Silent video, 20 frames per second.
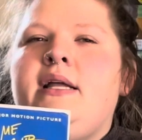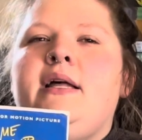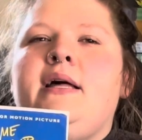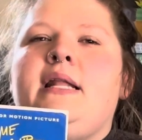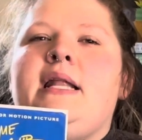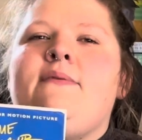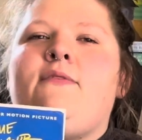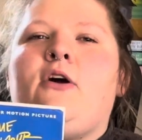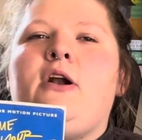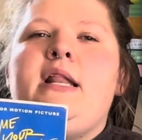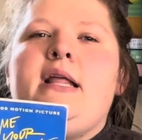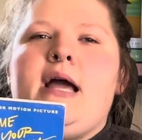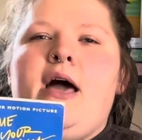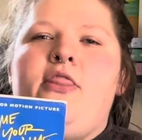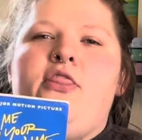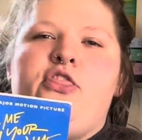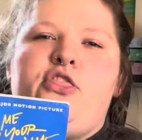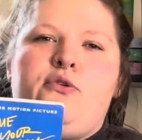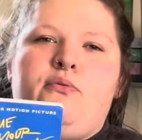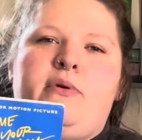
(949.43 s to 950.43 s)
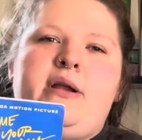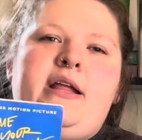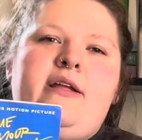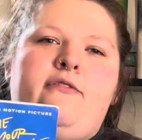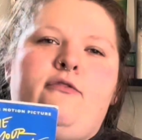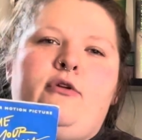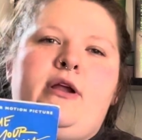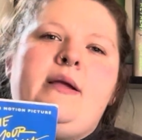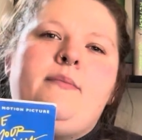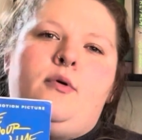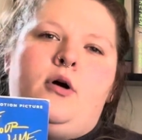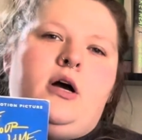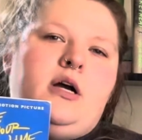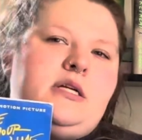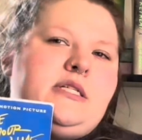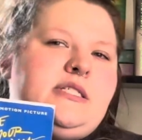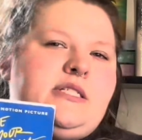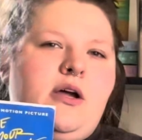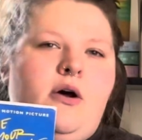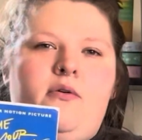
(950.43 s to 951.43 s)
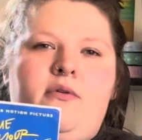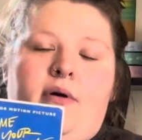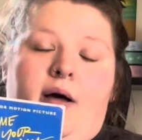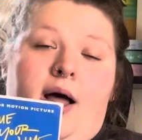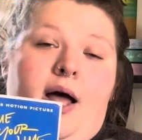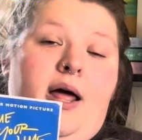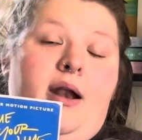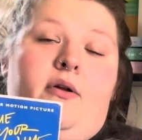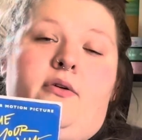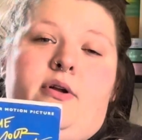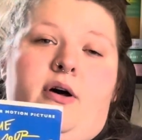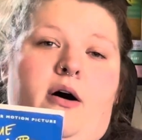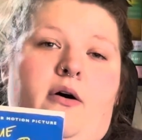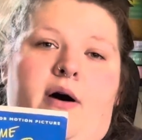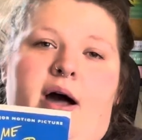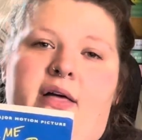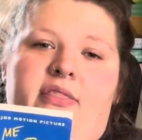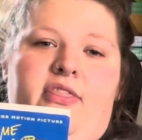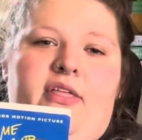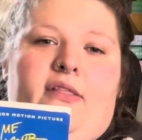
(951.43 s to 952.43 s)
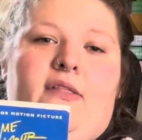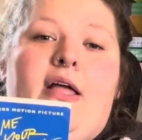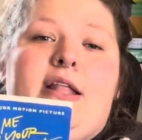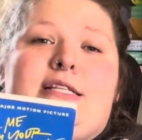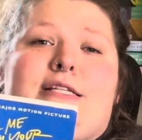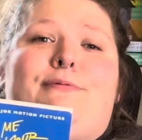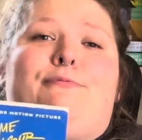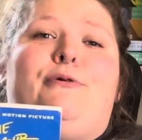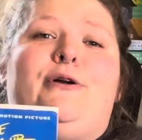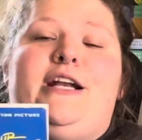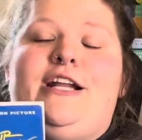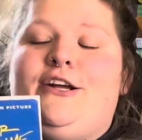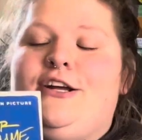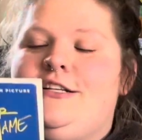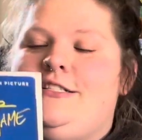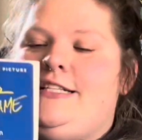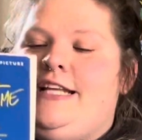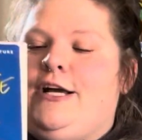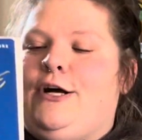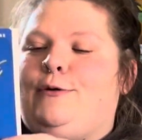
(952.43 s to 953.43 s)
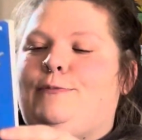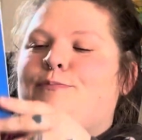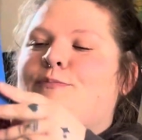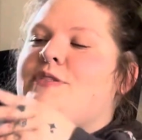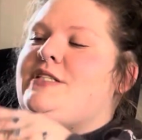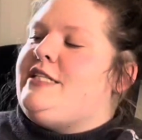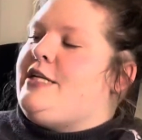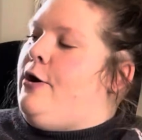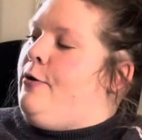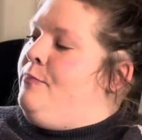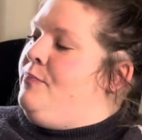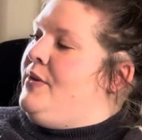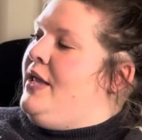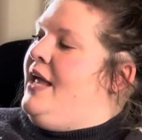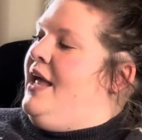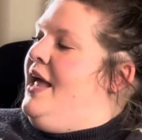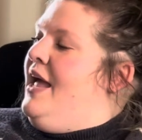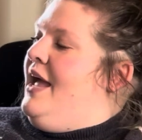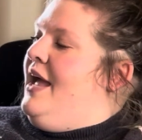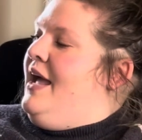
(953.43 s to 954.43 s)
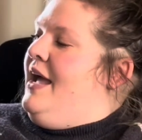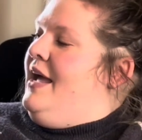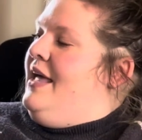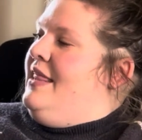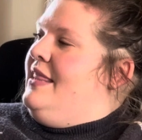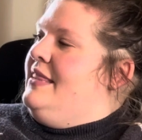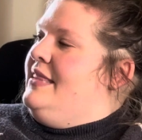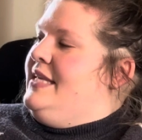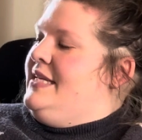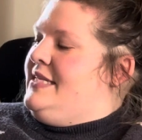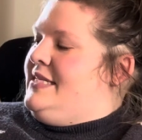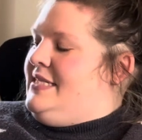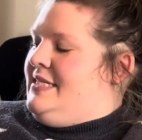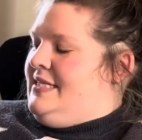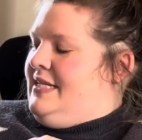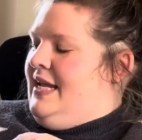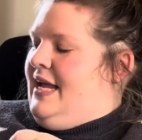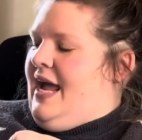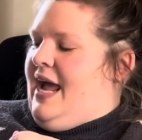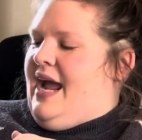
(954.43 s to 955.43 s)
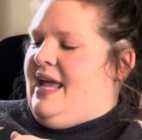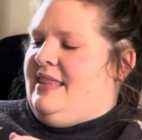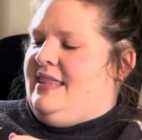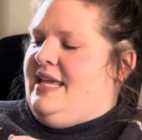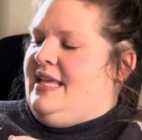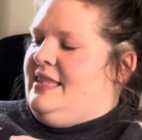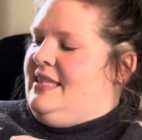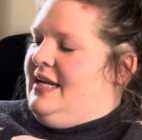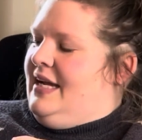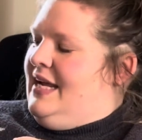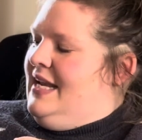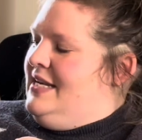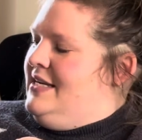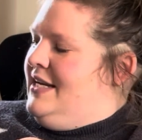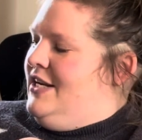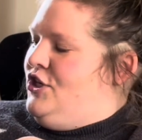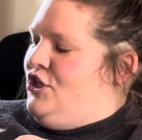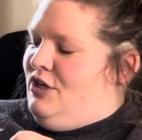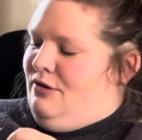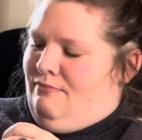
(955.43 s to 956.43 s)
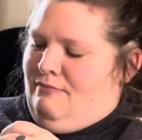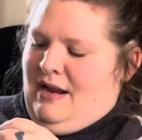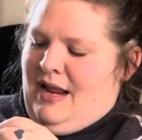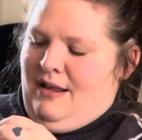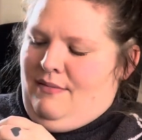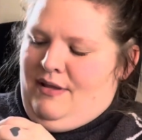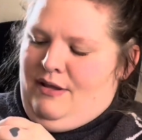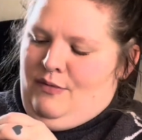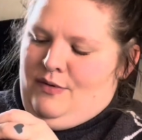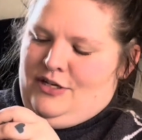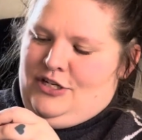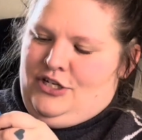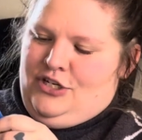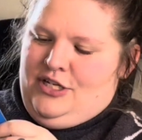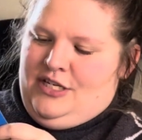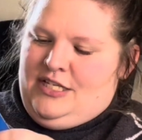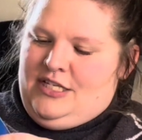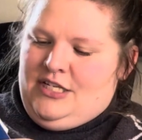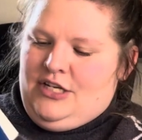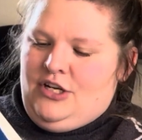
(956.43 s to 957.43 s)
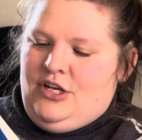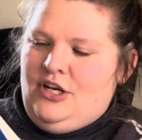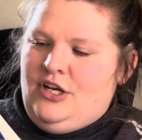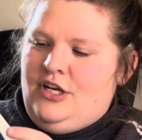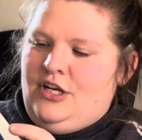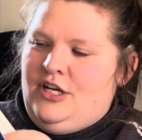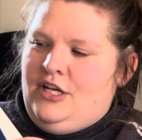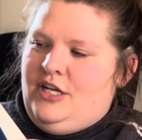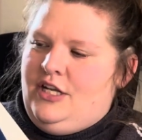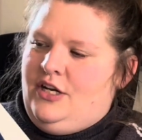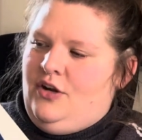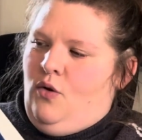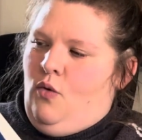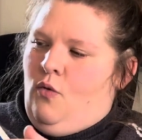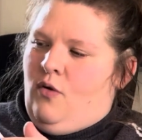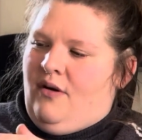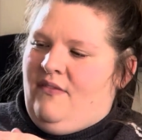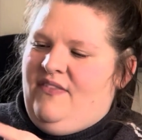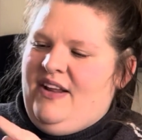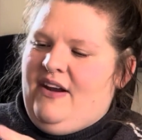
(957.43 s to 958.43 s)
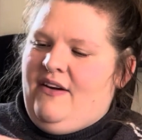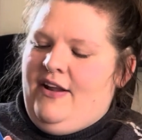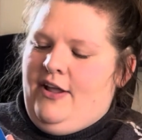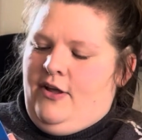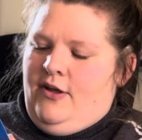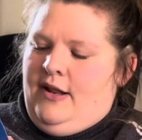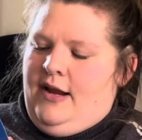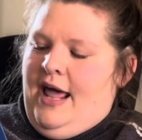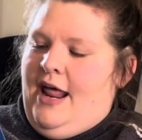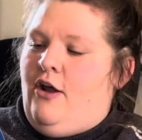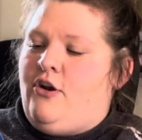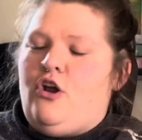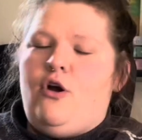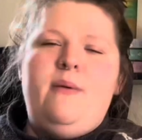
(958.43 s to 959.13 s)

And I've already gotten 3 free books, so I don't know. I think that's a pretty good deal. So this, I think the condition maybe was just good or very good. I don't know.